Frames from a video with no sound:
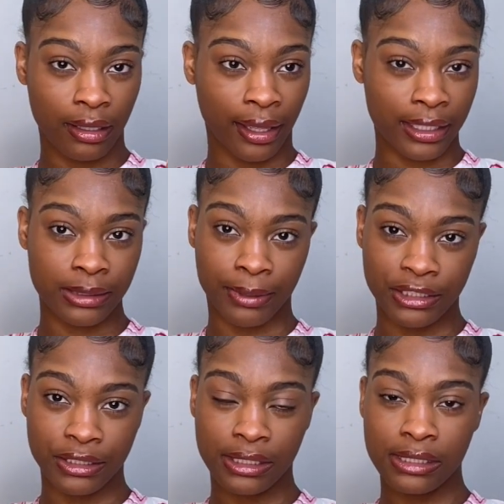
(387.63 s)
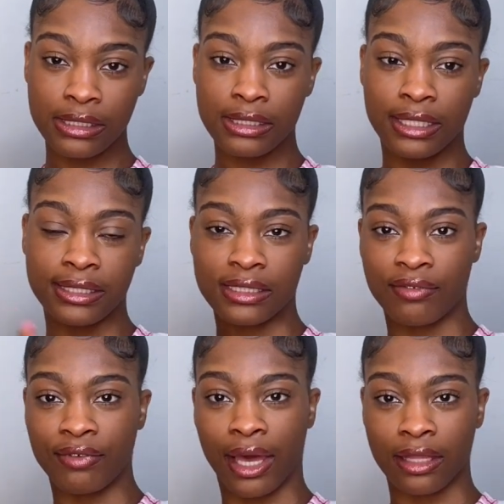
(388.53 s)
Expressions is the
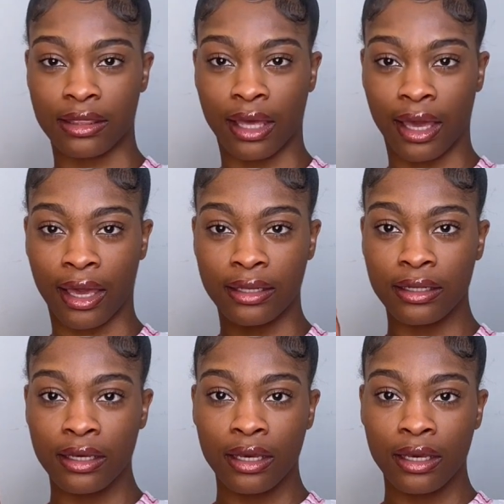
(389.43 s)
fact that